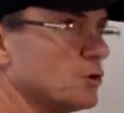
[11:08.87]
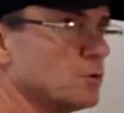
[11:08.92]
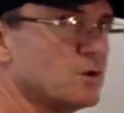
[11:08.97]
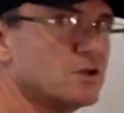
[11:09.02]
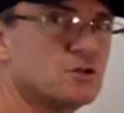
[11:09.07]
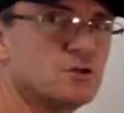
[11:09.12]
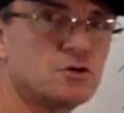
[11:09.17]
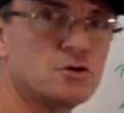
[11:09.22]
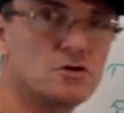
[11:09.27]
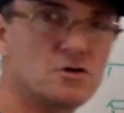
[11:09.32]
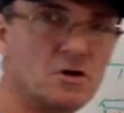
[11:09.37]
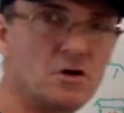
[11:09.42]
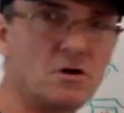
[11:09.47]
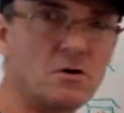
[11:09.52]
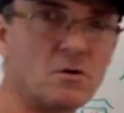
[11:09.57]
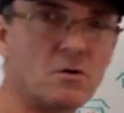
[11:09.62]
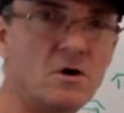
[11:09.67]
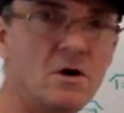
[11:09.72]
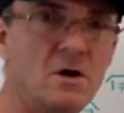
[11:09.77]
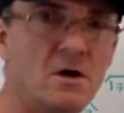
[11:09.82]
you want to
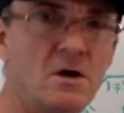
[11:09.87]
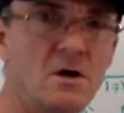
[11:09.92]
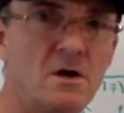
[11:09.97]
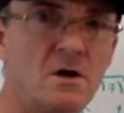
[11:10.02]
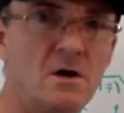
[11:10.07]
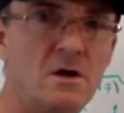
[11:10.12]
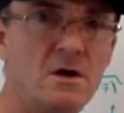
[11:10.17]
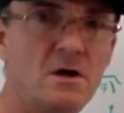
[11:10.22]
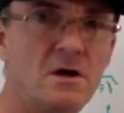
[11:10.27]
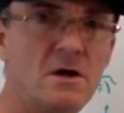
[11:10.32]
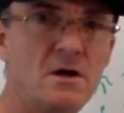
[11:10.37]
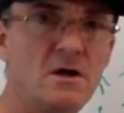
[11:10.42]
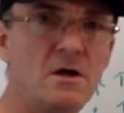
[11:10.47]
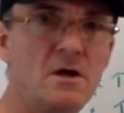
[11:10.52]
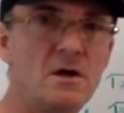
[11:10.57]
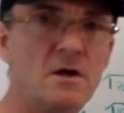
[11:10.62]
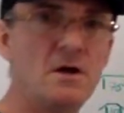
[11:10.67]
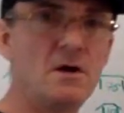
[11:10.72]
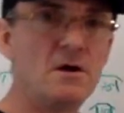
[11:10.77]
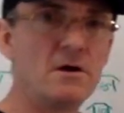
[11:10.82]
grow?
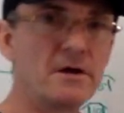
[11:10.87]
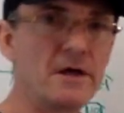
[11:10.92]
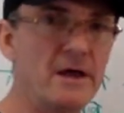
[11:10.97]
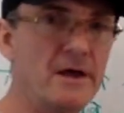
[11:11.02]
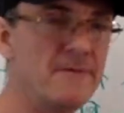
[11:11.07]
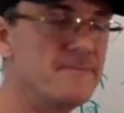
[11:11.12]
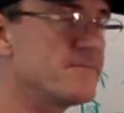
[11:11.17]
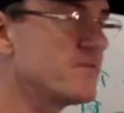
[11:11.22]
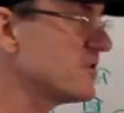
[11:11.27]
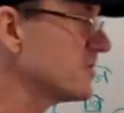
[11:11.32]
Okay.